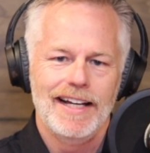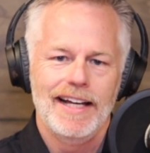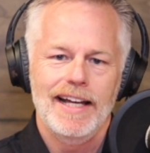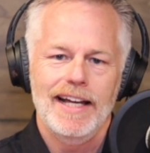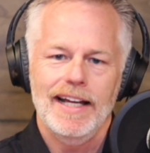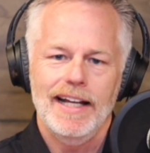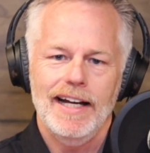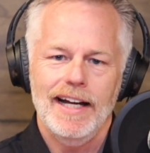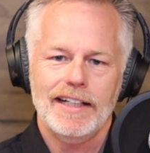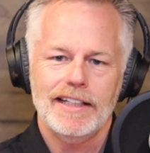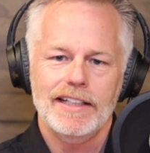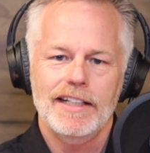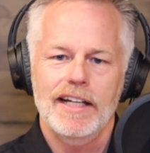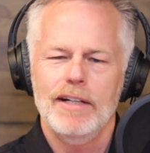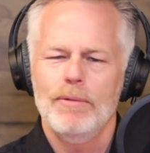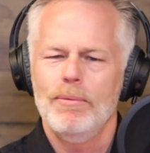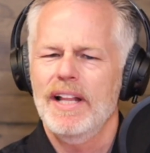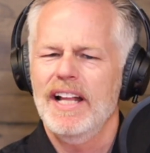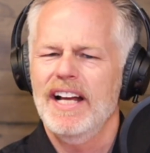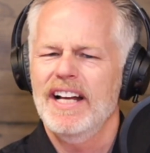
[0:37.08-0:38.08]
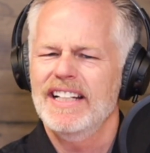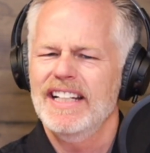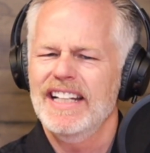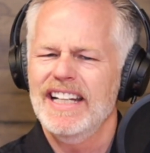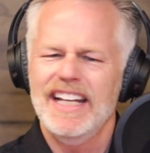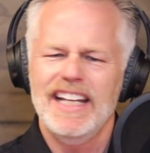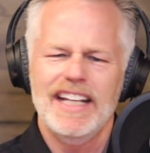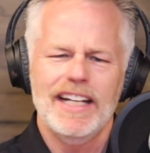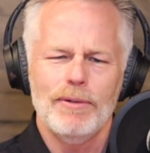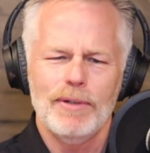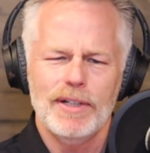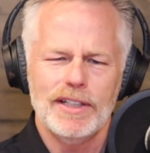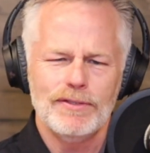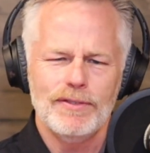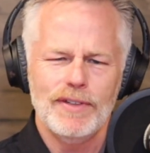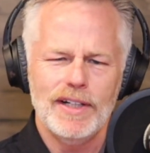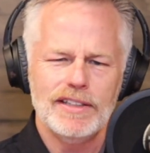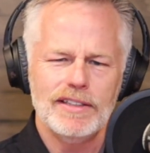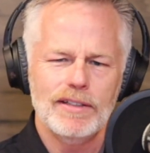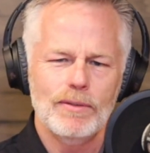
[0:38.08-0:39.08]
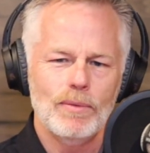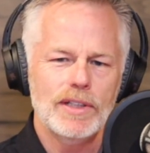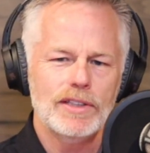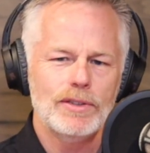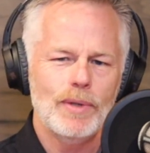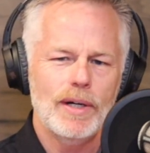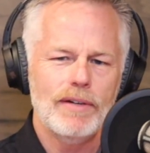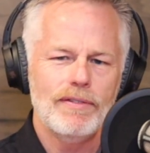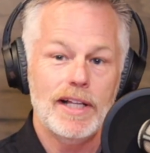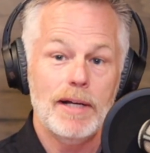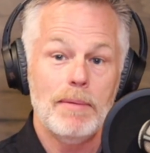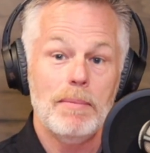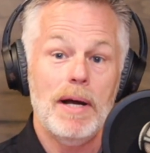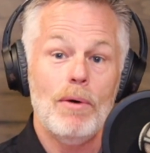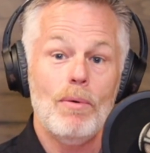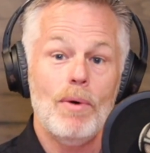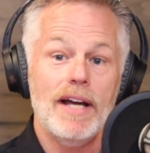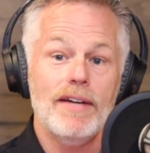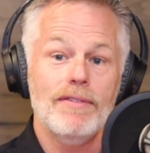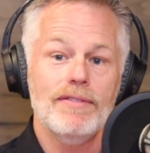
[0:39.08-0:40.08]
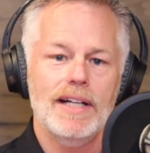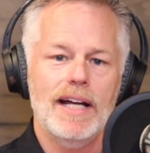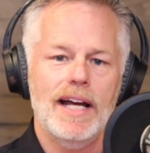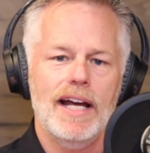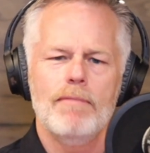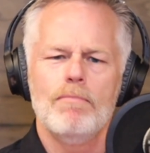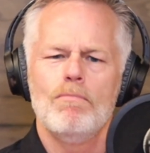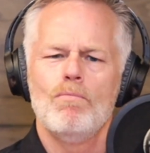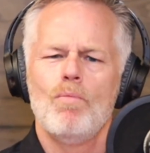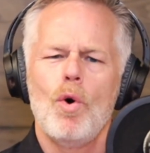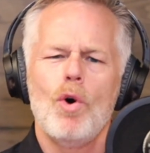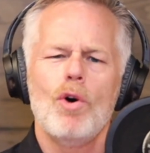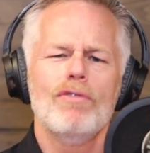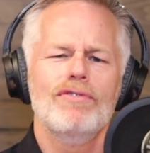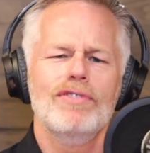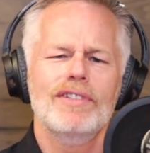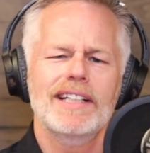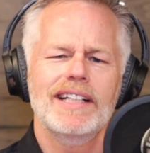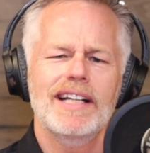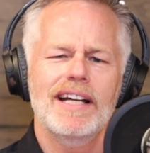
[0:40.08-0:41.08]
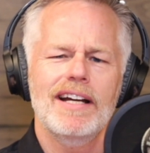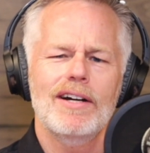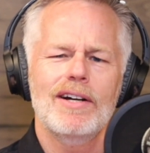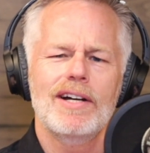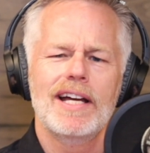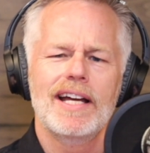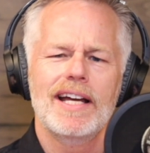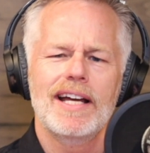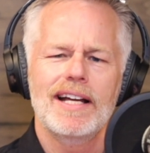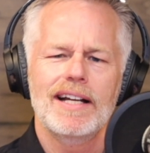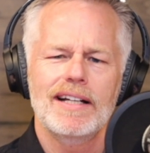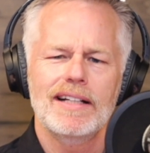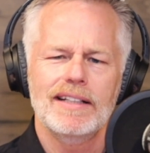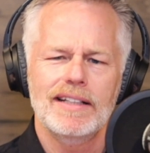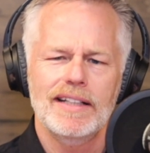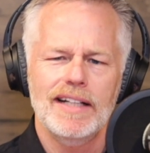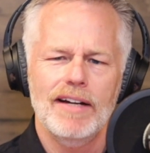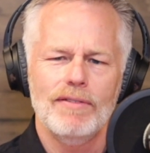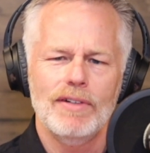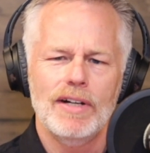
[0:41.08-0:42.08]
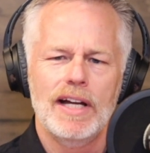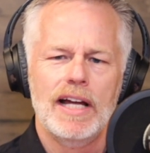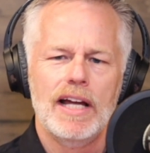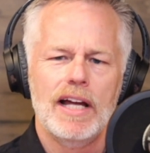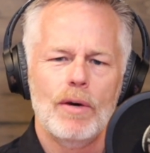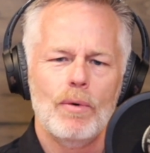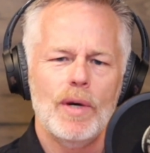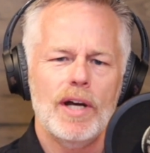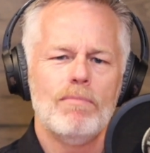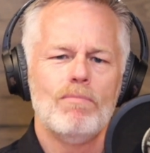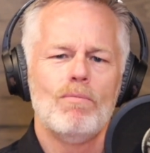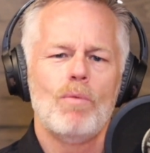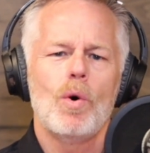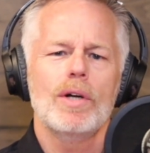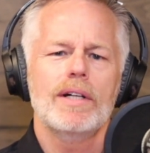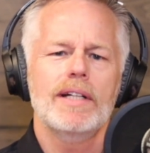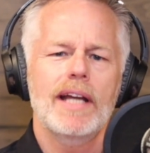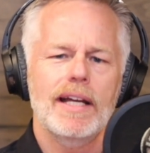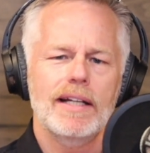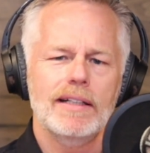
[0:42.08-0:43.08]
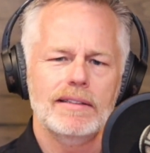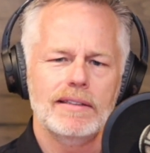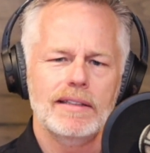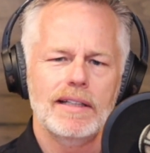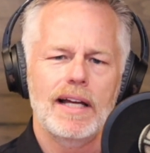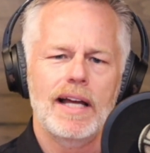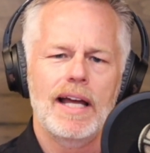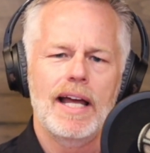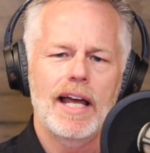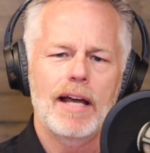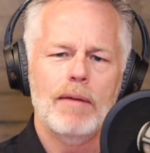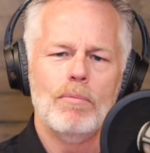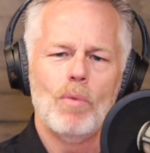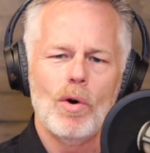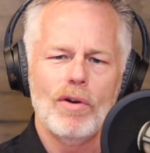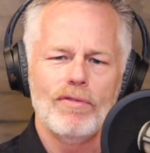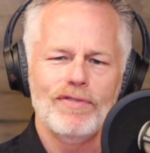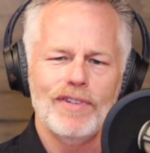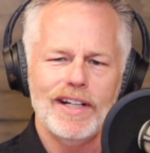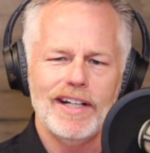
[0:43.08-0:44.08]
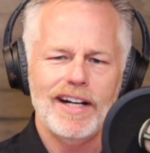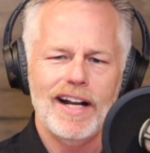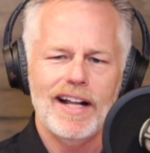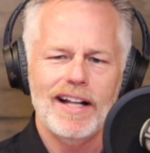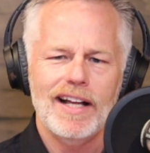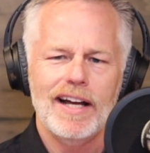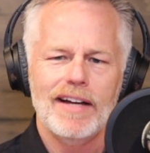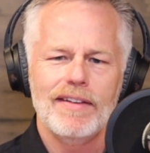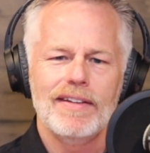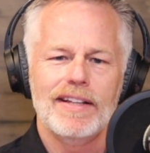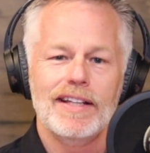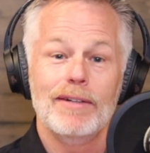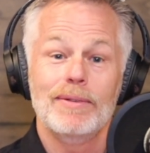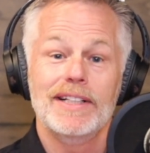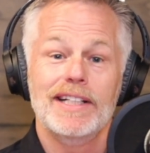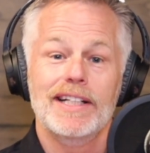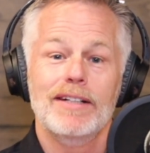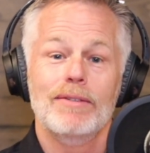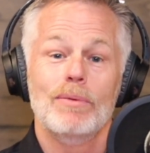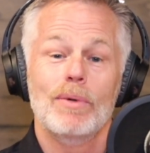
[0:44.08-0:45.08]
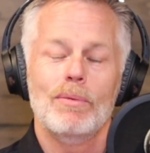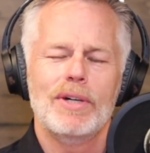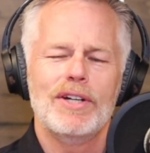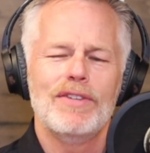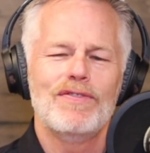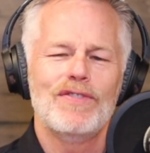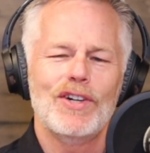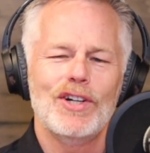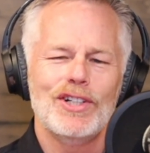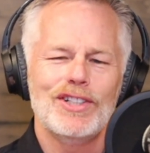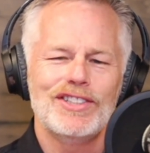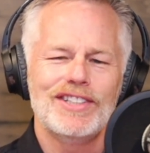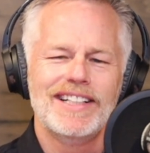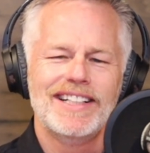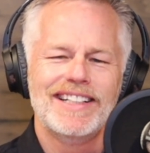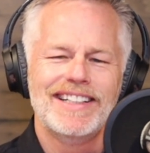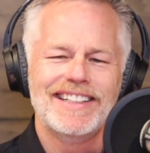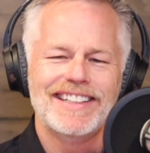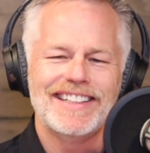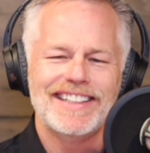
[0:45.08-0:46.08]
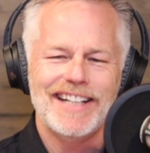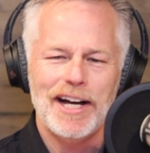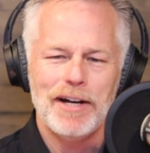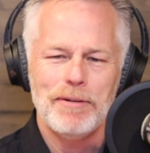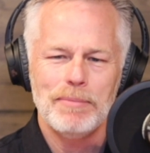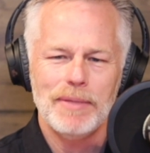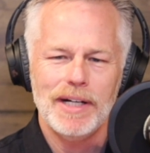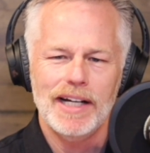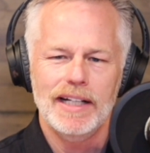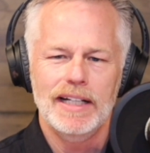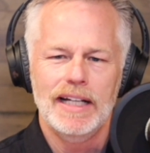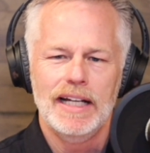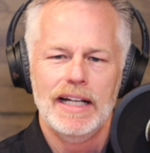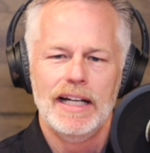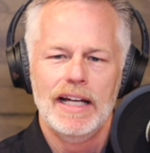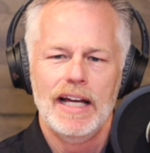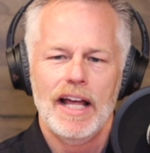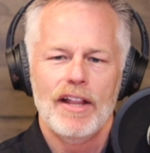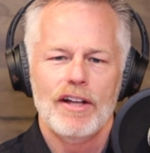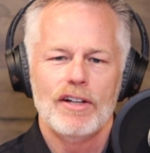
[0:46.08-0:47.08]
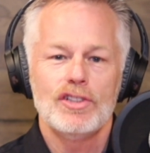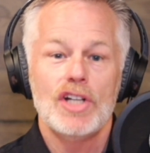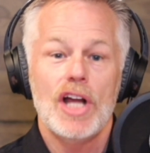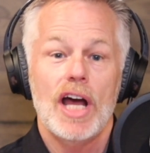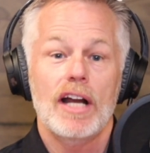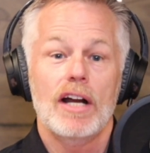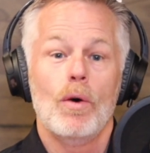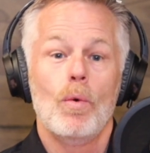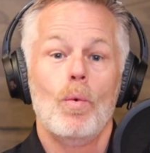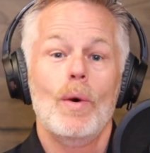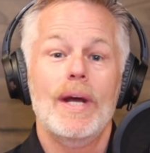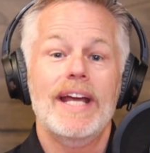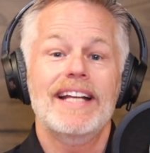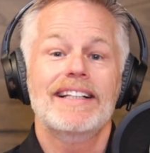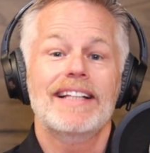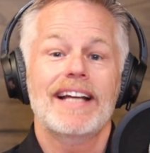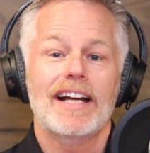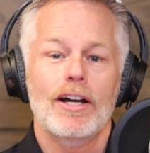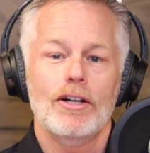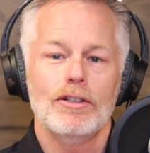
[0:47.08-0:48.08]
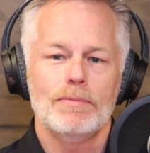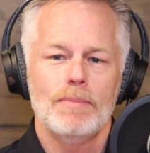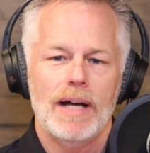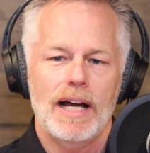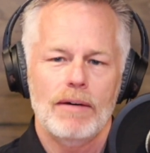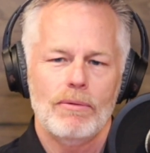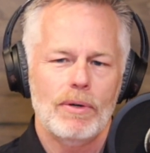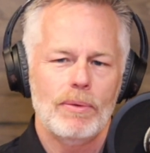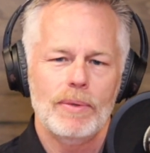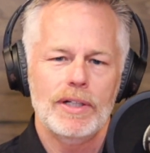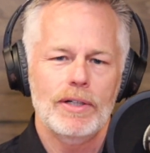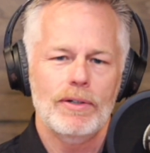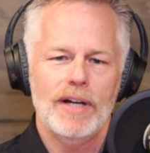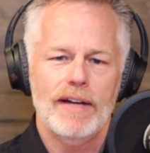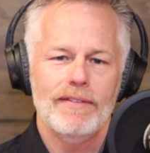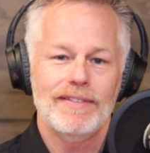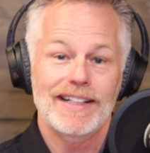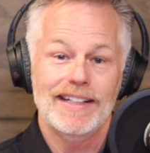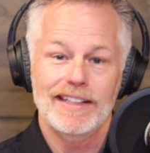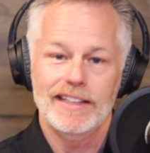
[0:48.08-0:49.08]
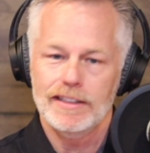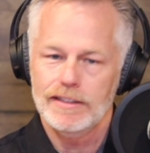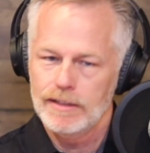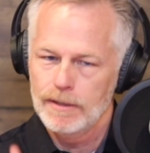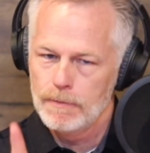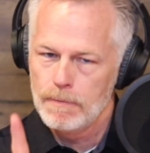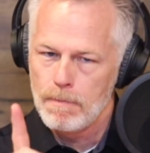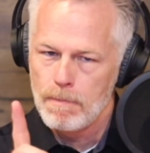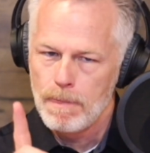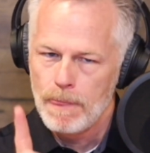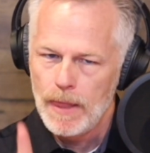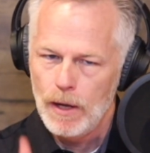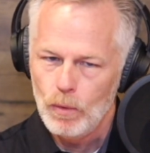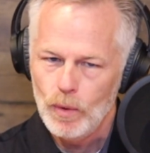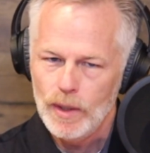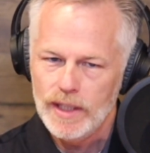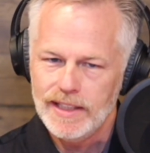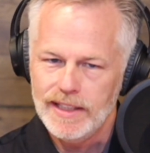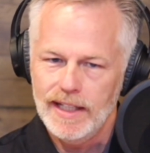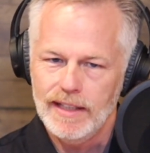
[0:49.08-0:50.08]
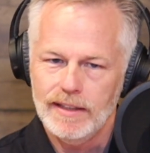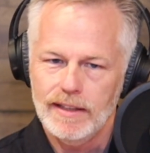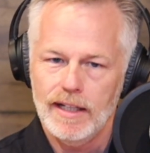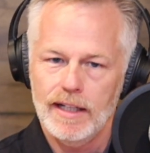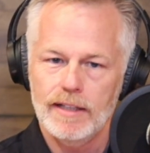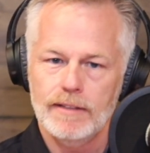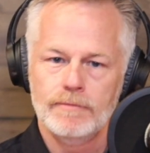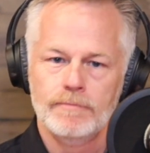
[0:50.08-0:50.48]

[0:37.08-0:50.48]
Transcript: And I can tell you without any reservation whatsoever that my wife and I have more fun now than ever. We have more dates and more fun in our life than we did when we first got married. There's not a week that goes by where we don't have at least one date night.